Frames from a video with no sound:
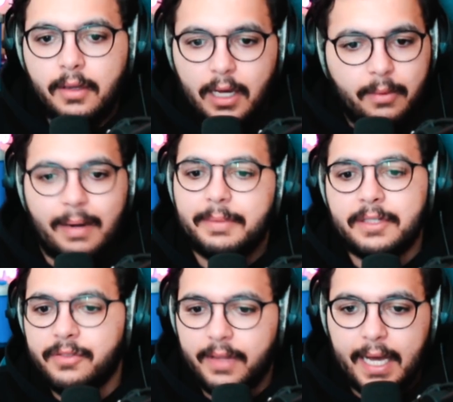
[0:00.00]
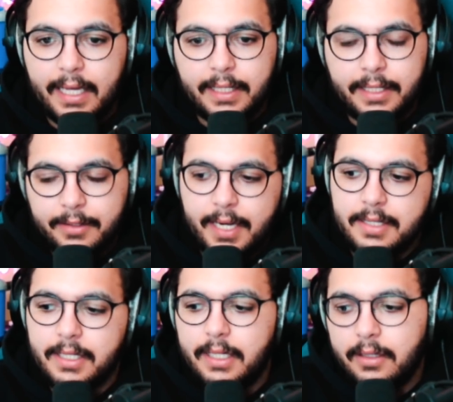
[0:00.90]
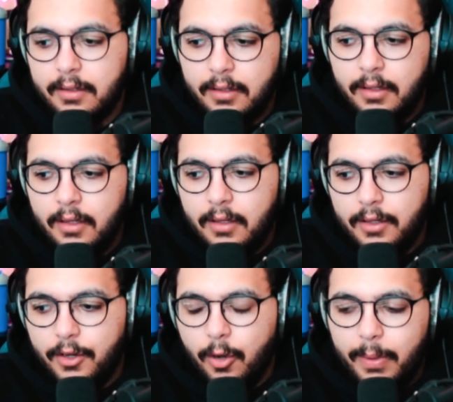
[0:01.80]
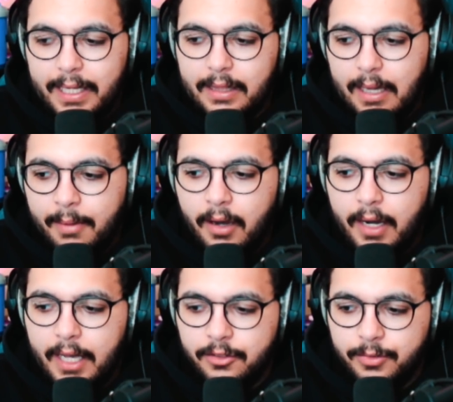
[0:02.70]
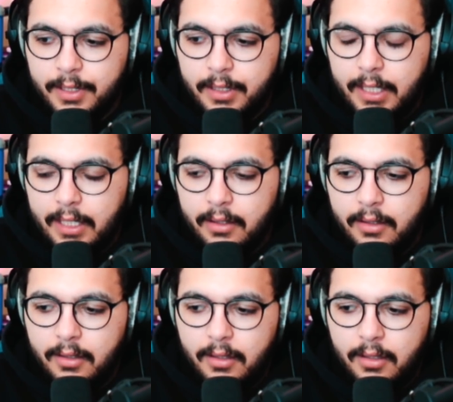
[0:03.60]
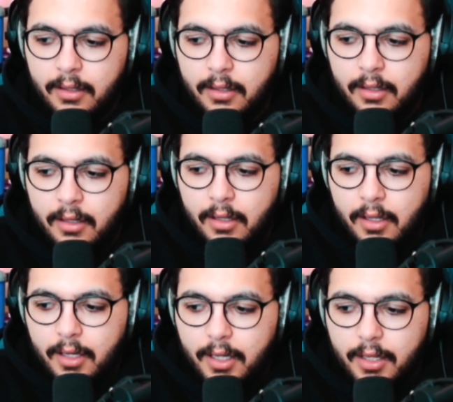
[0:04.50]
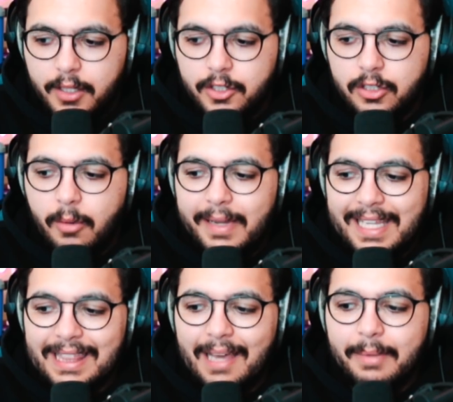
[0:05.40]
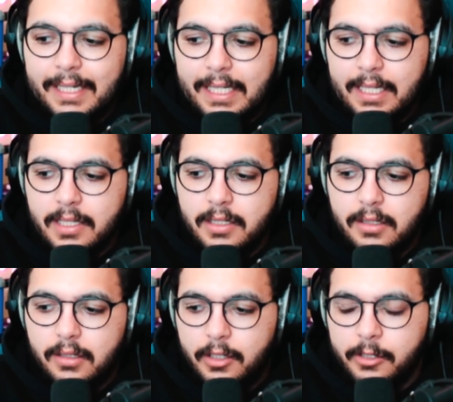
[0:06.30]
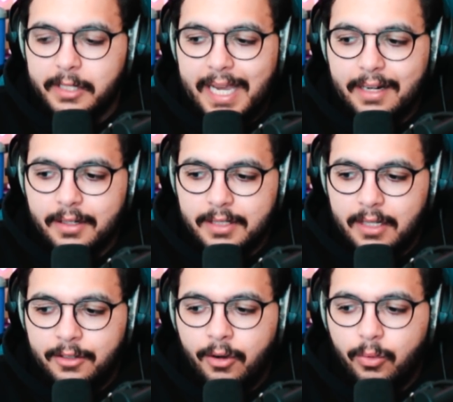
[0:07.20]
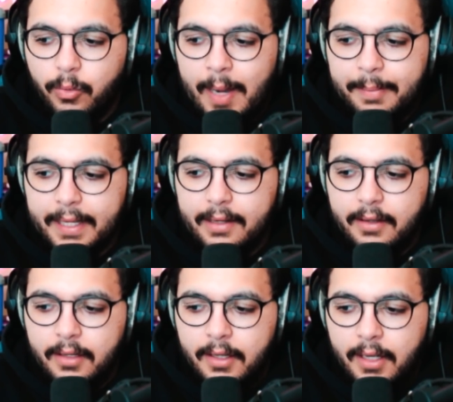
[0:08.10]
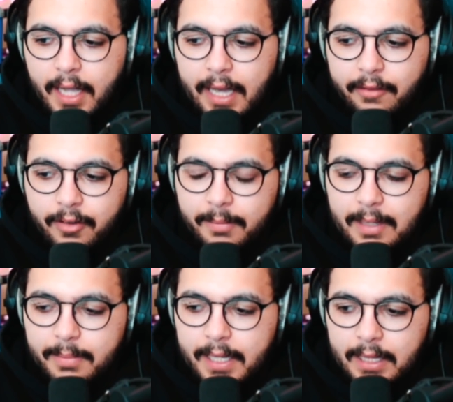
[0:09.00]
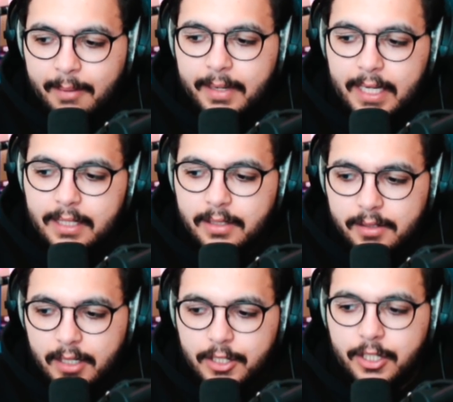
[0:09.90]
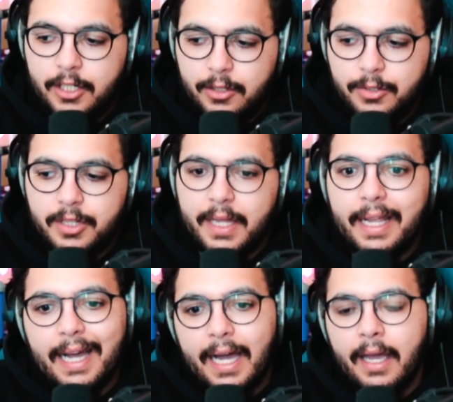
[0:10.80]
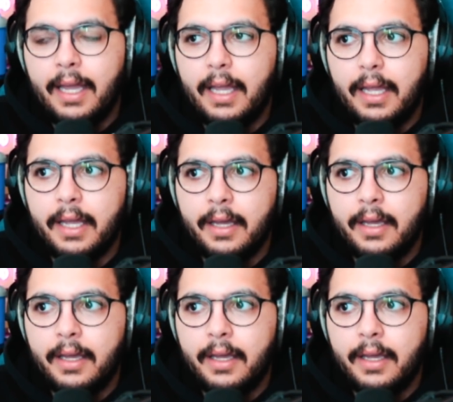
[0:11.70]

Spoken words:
I rep this flag like crazy. Nobody in Lebanon has really... Yeah, there's so many Lebanese creators that don't rep it. And for me, being Lebanese is such a huge thing. I